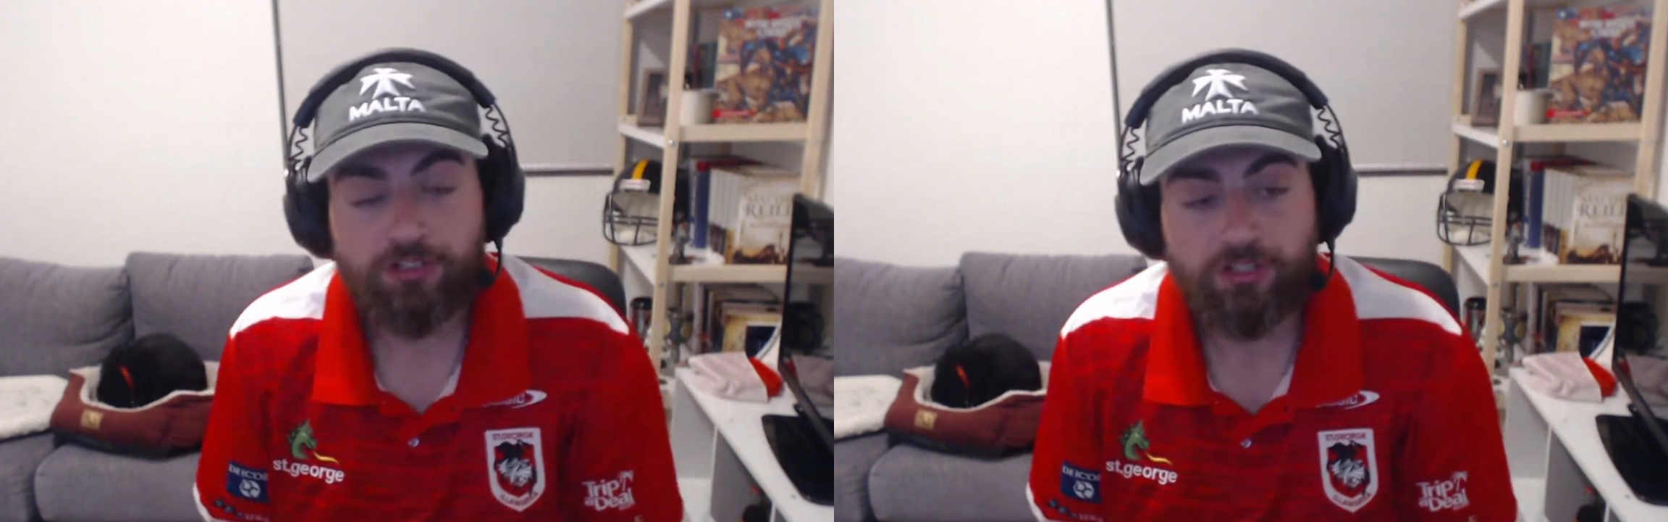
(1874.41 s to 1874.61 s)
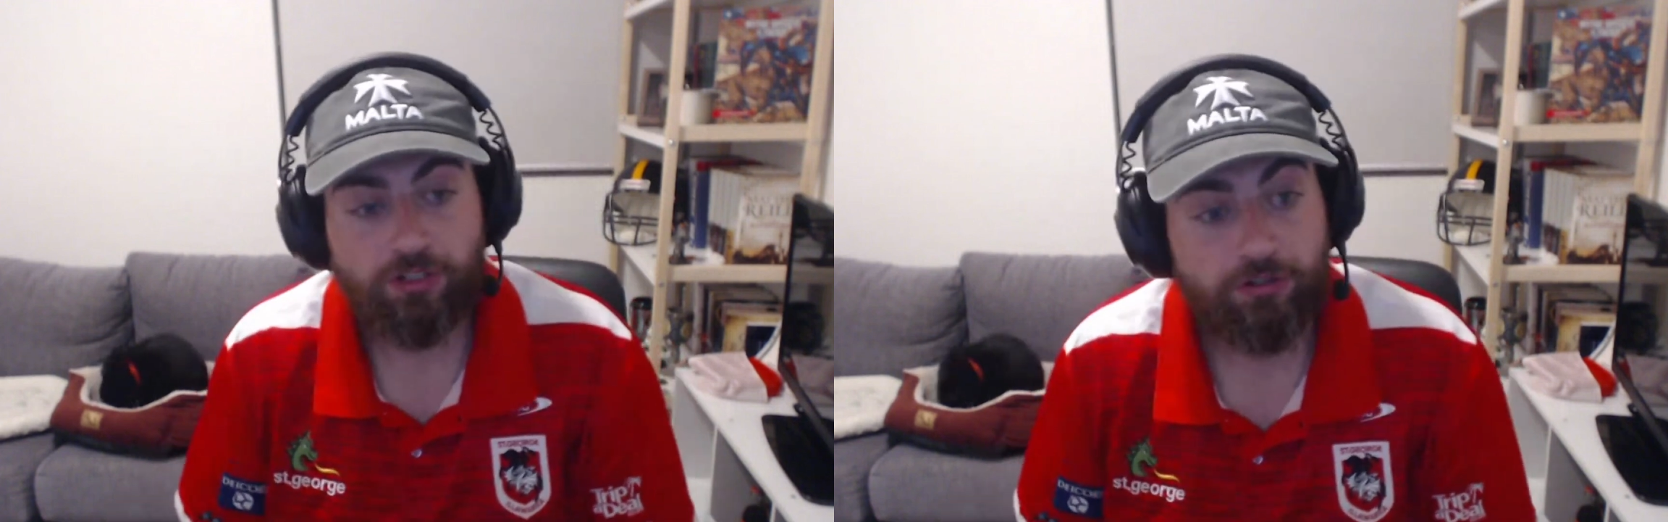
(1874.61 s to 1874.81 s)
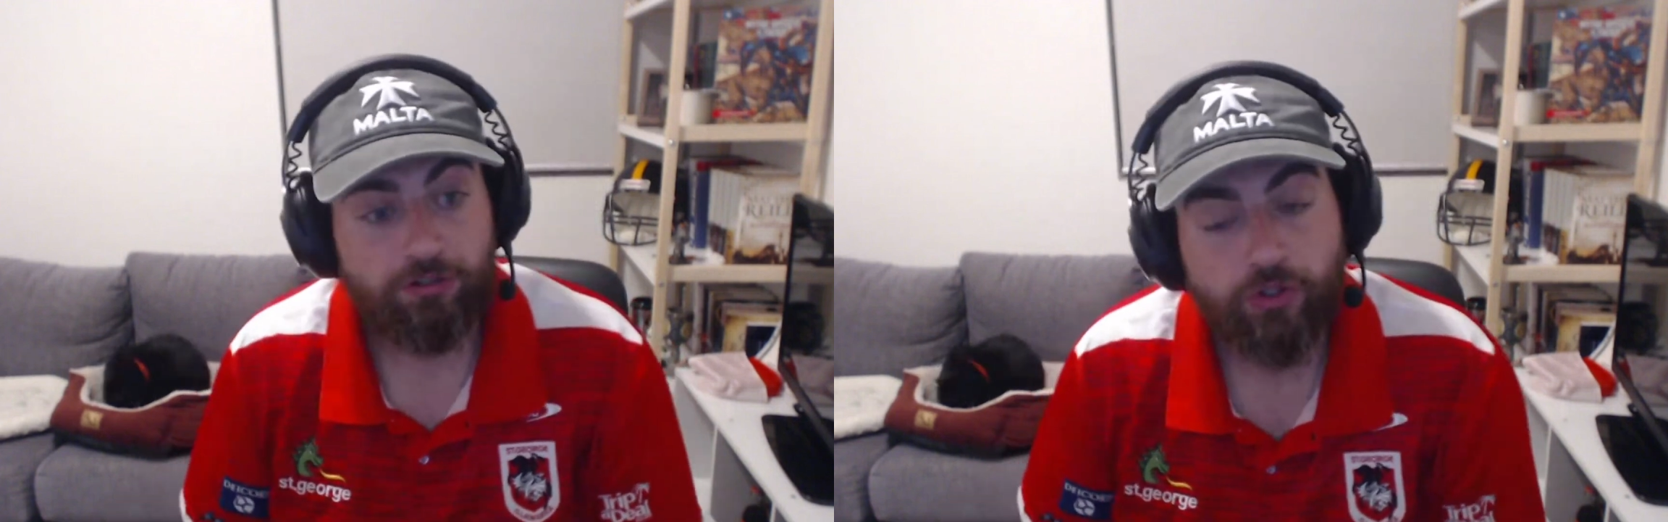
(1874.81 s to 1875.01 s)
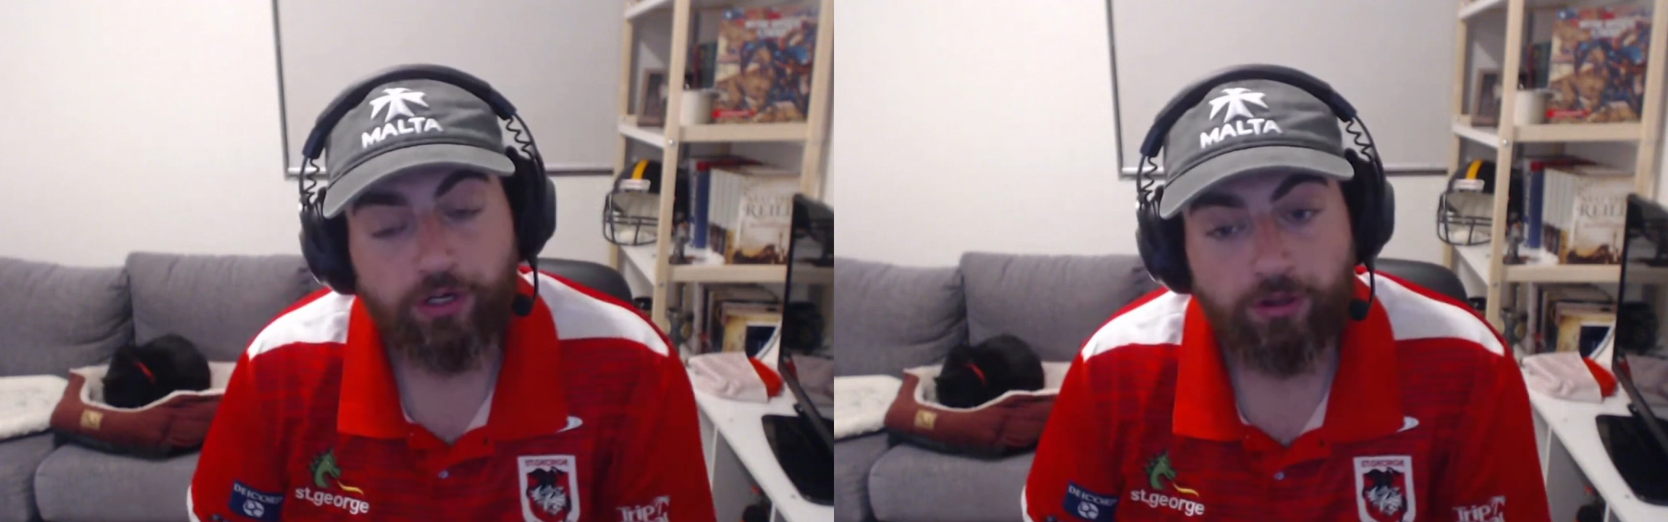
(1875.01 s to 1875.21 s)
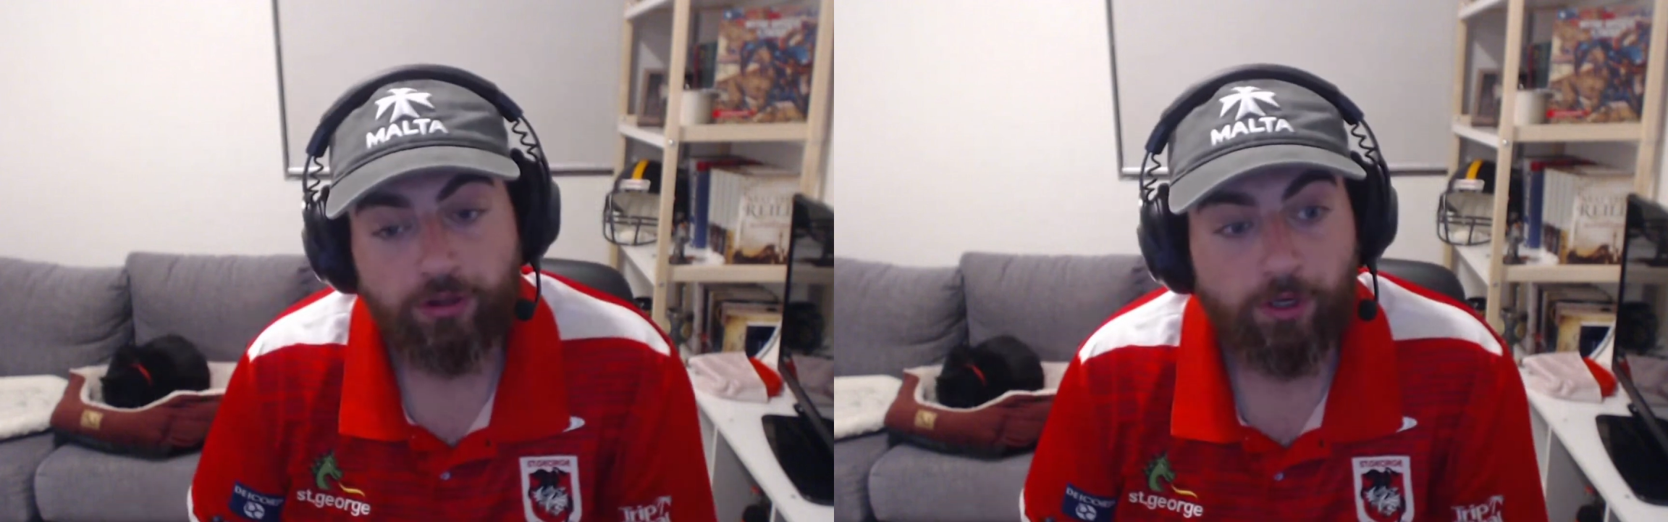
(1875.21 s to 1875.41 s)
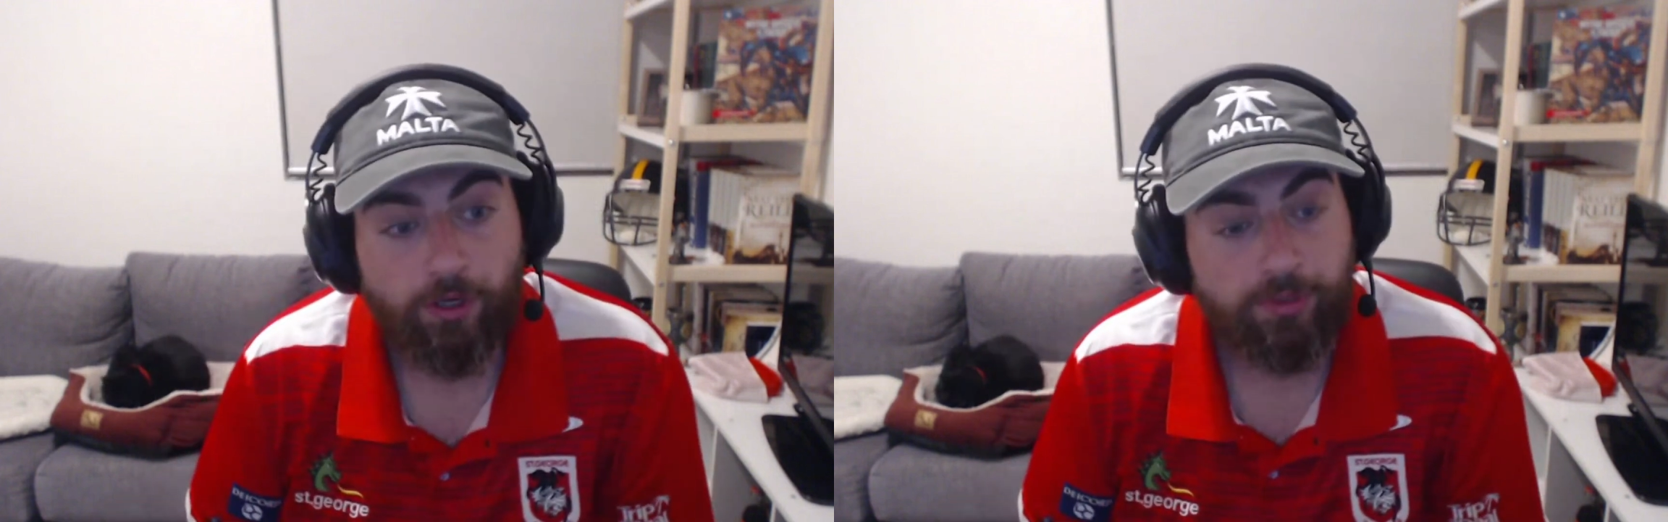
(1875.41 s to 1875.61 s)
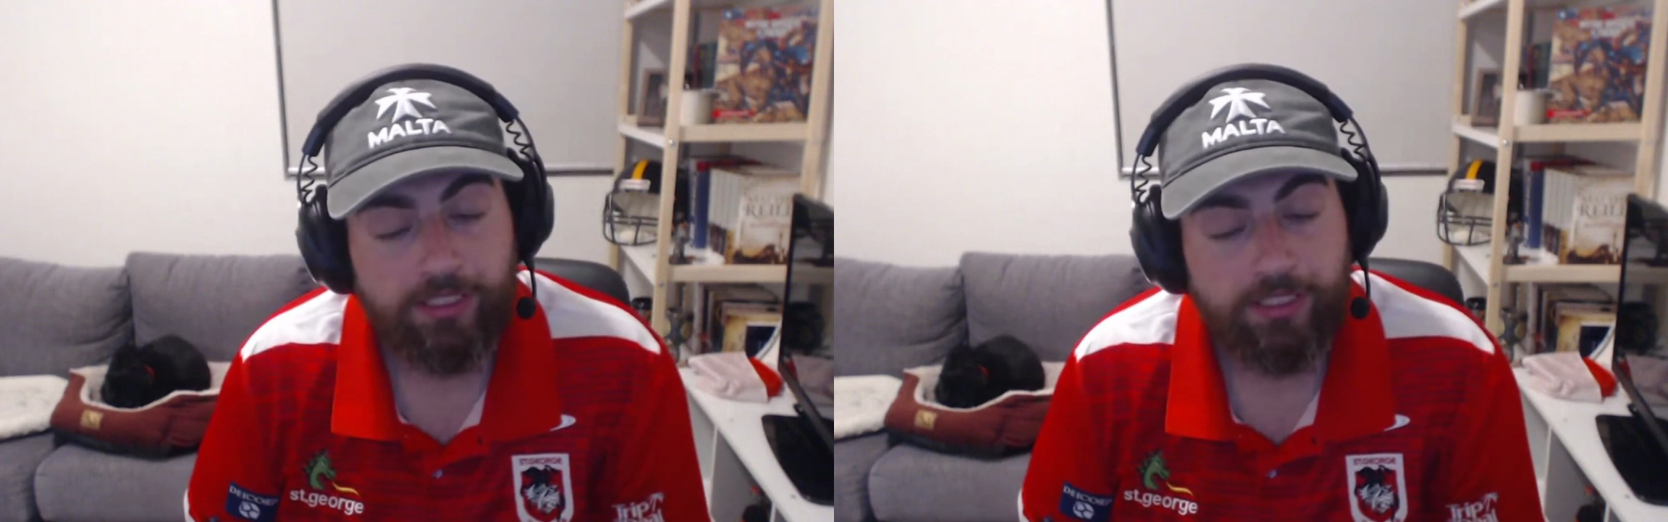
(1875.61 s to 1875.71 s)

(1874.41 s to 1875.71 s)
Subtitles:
a huge strength of the Wallabies